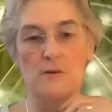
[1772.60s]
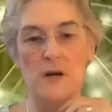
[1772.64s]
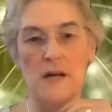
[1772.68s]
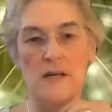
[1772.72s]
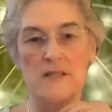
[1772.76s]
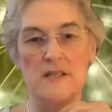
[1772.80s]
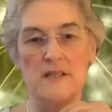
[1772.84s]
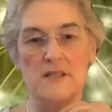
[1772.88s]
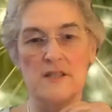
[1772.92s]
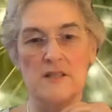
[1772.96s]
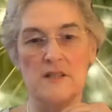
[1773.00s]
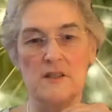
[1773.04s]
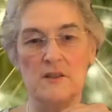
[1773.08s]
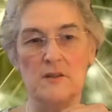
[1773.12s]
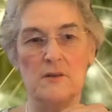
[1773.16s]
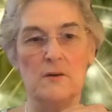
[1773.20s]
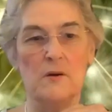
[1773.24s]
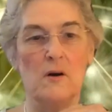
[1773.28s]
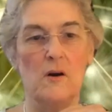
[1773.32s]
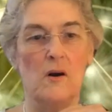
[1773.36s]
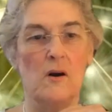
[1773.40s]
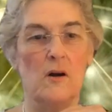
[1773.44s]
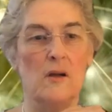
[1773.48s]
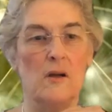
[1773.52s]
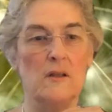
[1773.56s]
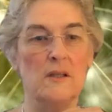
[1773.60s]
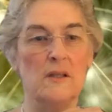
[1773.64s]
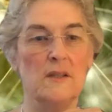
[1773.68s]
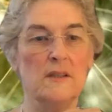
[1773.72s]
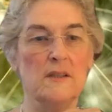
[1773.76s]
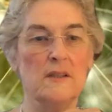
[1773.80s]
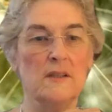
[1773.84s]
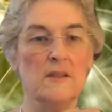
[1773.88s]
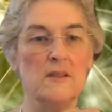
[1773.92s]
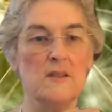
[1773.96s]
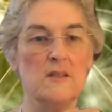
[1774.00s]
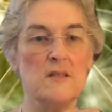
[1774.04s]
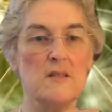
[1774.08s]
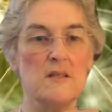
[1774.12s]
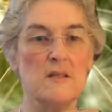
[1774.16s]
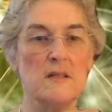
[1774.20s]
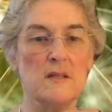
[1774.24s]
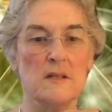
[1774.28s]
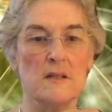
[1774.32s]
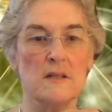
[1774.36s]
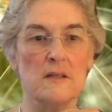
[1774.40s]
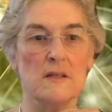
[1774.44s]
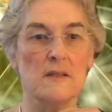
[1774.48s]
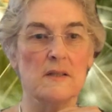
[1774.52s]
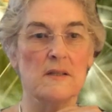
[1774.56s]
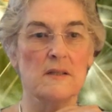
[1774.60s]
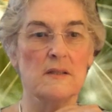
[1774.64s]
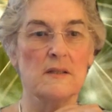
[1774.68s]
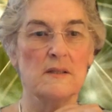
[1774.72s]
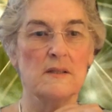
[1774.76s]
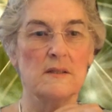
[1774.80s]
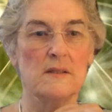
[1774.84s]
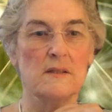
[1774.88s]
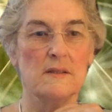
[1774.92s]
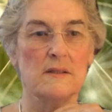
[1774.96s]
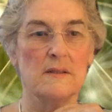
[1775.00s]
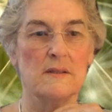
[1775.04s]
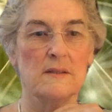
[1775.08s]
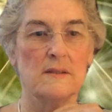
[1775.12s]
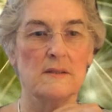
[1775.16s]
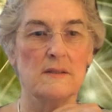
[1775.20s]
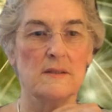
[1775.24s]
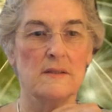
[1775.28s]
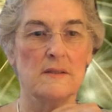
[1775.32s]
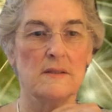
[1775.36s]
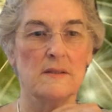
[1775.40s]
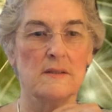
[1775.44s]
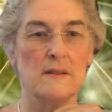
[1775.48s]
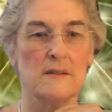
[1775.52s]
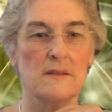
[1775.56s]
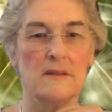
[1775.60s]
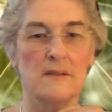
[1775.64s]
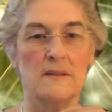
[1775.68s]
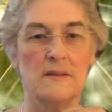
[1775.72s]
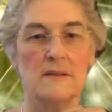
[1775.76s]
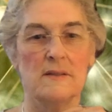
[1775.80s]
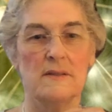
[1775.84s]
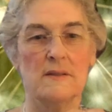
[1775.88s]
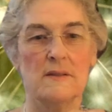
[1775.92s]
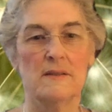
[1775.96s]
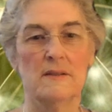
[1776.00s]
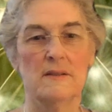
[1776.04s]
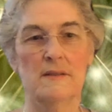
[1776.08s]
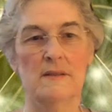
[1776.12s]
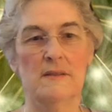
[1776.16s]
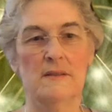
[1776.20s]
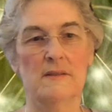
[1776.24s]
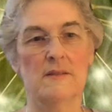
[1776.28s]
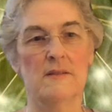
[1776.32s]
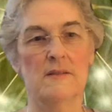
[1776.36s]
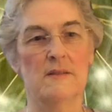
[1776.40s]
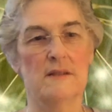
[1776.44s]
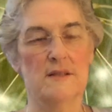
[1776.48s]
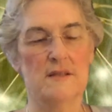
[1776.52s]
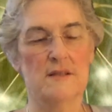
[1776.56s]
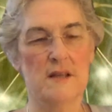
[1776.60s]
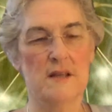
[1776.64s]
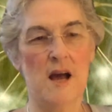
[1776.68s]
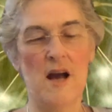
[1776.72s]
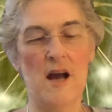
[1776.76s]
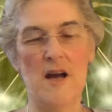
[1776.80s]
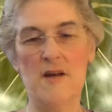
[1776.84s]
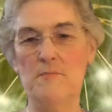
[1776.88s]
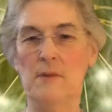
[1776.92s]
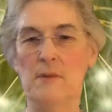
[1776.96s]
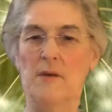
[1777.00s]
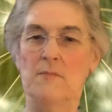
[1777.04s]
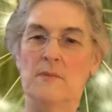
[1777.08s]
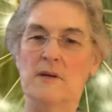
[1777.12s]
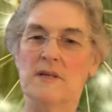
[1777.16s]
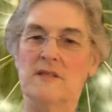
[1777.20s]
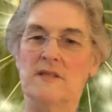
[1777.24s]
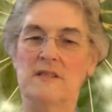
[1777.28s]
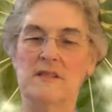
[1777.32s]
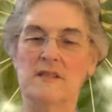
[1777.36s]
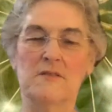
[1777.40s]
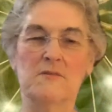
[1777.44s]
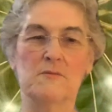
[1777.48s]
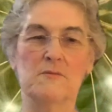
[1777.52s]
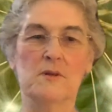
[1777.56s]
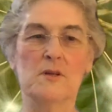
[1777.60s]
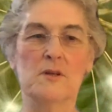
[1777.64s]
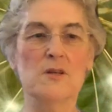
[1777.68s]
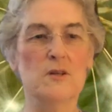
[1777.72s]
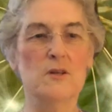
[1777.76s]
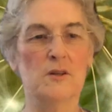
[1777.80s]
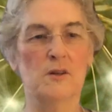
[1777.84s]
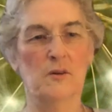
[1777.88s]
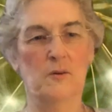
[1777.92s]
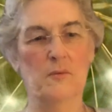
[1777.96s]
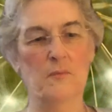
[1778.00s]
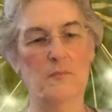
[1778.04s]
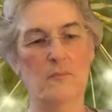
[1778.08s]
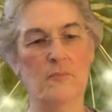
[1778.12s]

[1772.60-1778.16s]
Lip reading: to do all along. Here. Is hide my messy room.